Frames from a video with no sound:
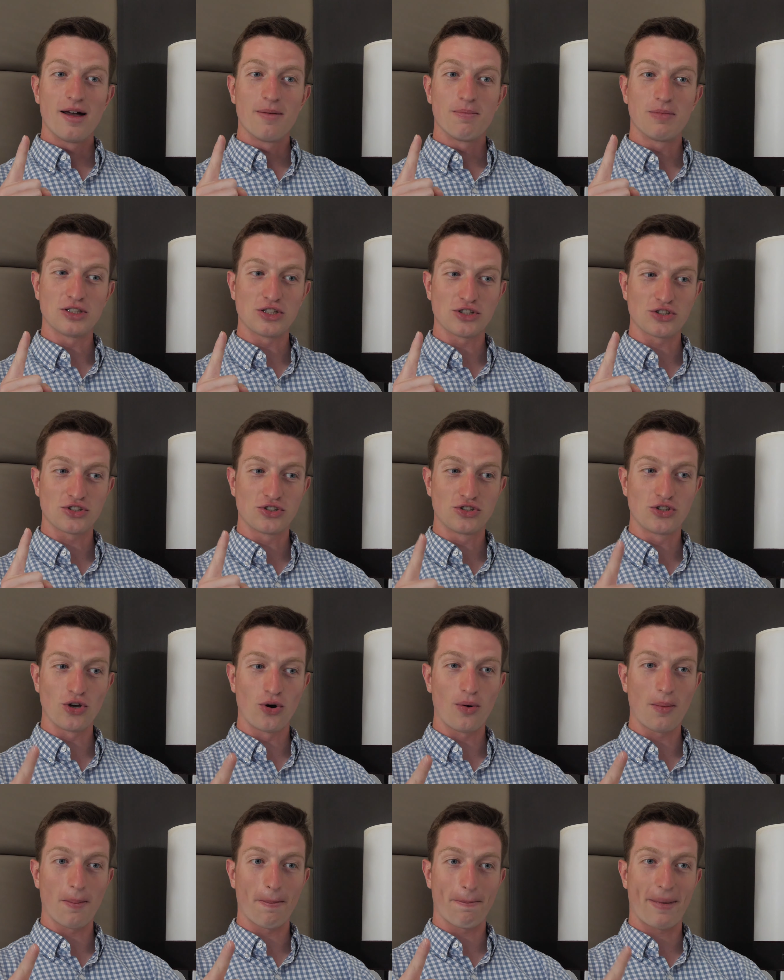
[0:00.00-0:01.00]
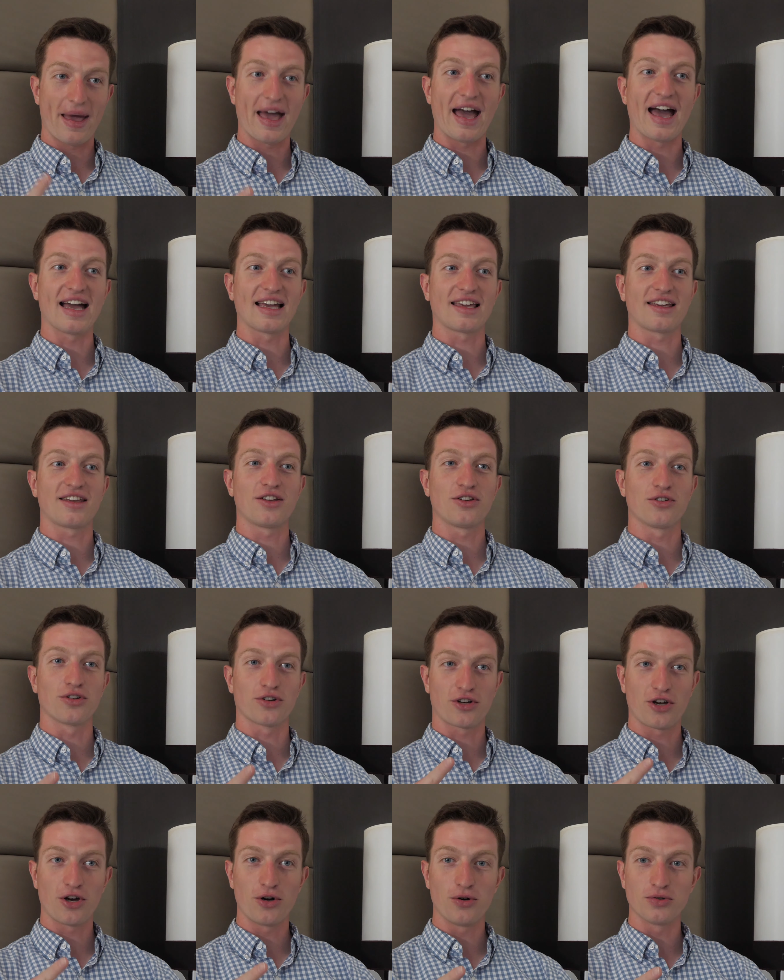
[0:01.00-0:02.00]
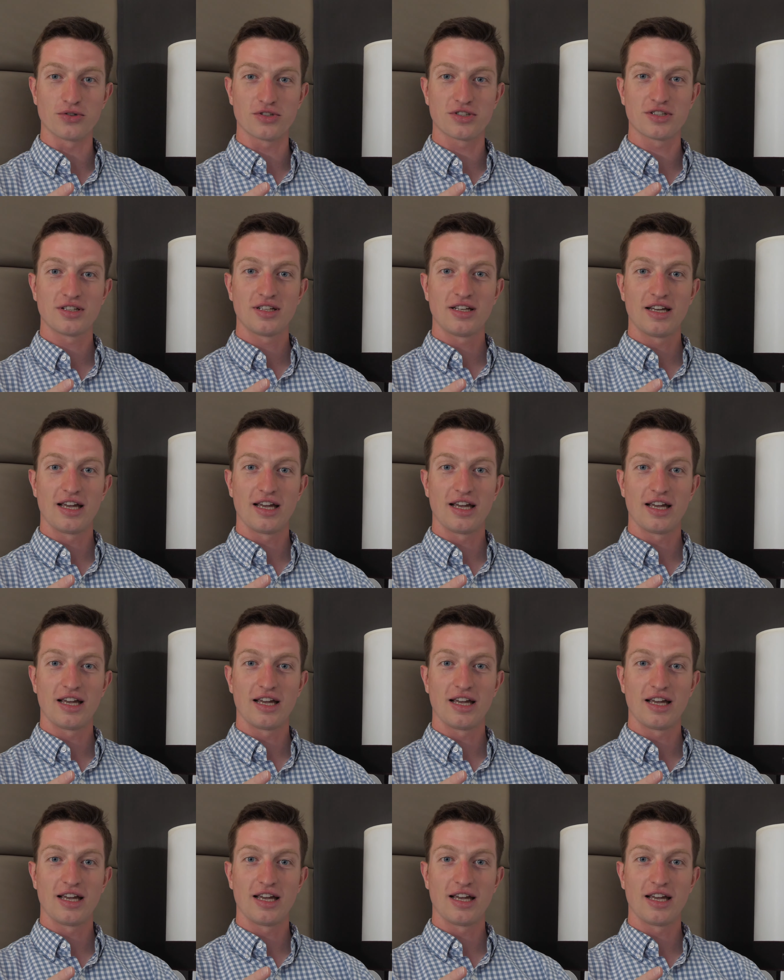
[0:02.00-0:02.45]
But just don't pack your coat